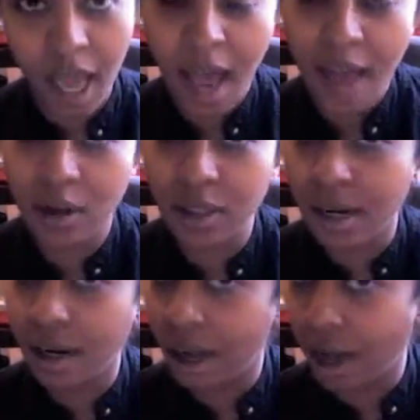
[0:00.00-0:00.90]
I noticed in
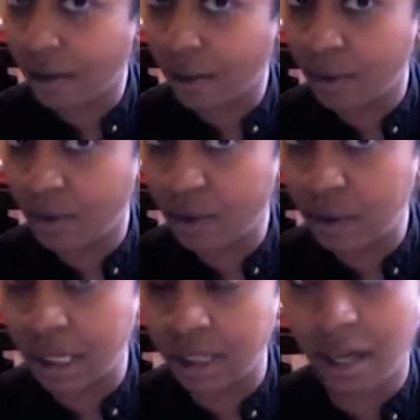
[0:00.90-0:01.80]
a lot of the reviews
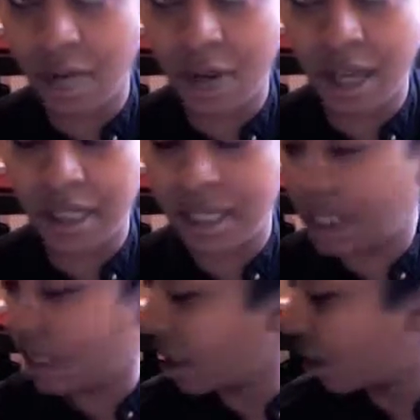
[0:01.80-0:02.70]
that I saw for
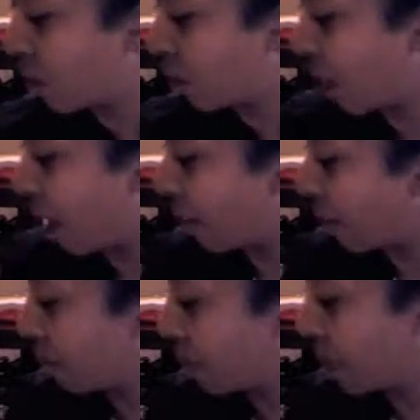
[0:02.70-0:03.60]
latisse that there were a lot of
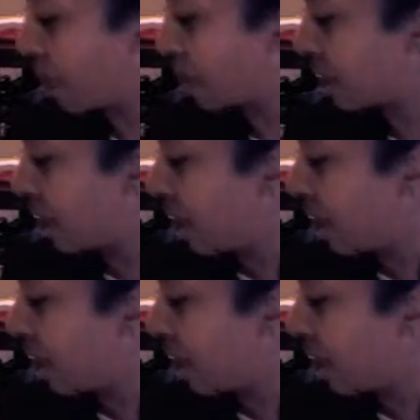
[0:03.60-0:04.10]
complaints